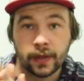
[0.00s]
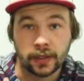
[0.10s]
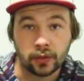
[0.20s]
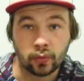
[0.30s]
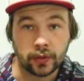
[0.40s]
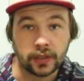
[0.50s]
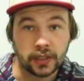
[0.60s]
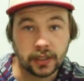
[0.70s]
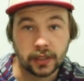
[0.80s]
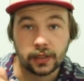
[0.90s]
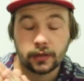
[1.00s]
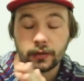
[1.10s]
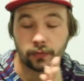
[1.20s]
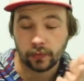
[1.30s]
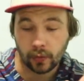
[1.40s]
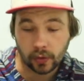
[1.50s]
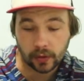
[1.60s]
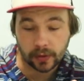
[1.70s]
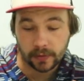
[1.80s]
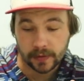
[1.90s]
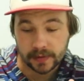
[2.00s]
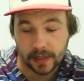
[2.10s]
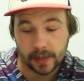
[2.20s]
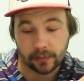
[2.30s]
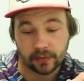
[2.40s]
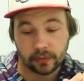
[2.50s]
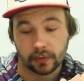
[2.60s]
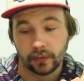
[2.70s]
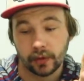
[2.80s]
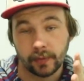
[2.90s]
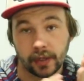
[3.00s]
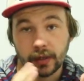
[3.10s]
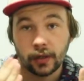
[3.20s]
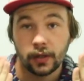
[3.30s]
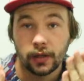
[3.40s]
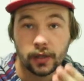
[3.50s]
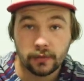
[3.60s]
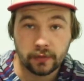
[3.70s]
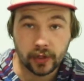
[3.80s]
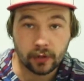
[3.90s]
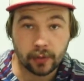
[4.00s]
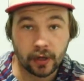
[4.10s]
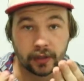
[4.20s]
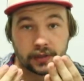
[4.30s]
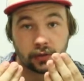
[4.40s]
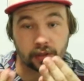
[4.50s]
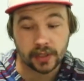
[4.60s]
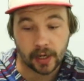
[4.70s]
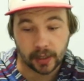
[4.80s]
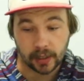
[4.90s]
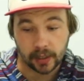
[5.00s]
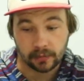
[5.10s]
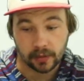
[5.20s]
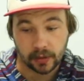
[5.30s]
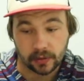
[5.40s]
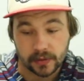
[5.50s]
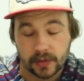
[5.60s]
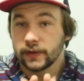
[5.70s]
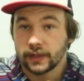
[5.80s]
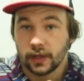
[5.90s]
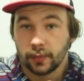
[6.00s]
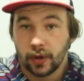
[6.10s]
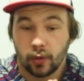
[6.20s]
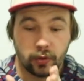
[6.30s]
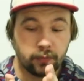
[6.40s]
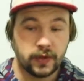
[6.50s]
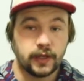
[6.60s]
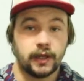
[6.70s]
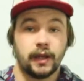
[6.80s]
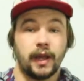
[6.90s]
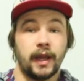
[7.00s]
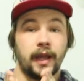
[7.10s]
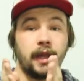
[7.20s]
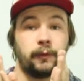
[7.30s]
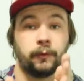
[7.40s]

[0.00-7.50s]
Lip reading: that you would need for this camera for filming video parts or talking head videos. First up would be a